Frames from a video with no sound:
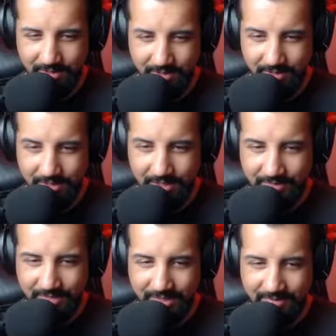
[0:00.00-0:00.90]
So I'll
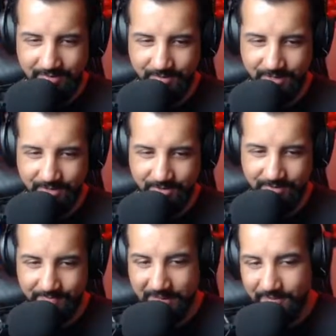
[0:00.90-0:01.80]
sell it for 100.
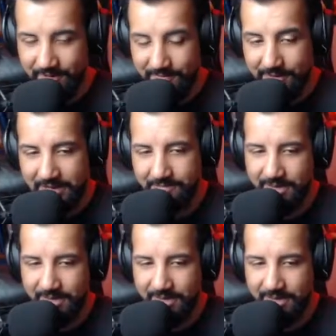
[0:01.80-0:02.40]
People have bought my